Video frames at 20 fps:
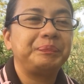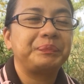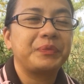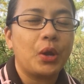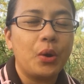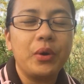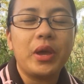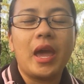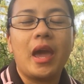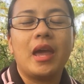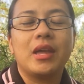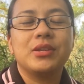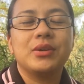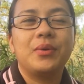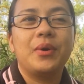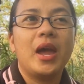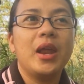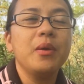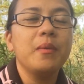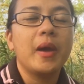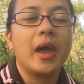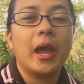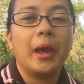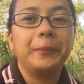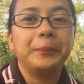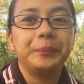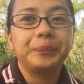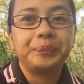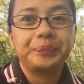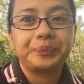Okay, so anyway,
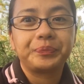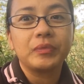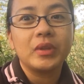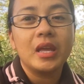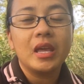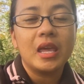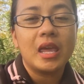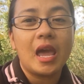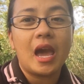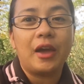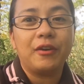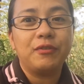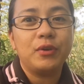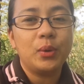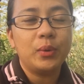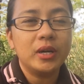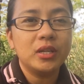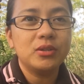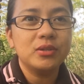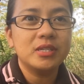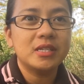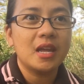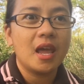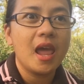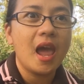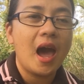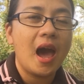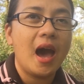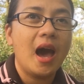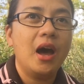yeah, if you were to stay
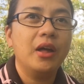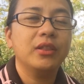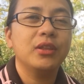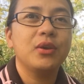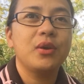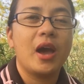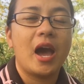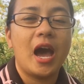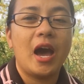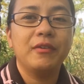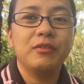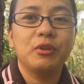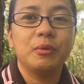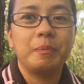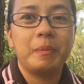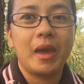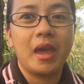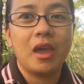out, you have to pay